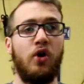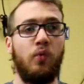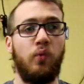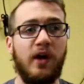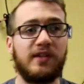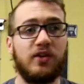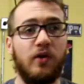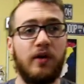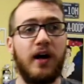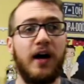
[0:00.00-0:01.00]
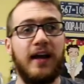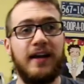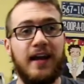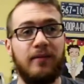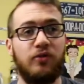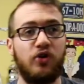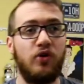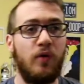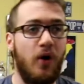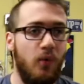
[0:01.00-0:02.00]
What's going on, NEM
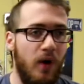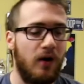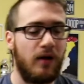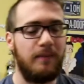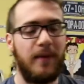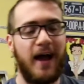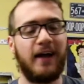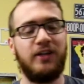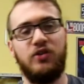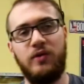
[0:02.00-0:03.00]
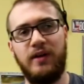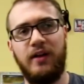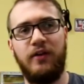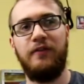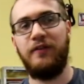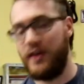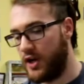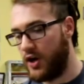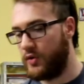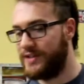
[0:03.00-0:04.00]
crew? Welcome back to another
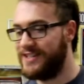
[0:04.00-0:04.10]
video.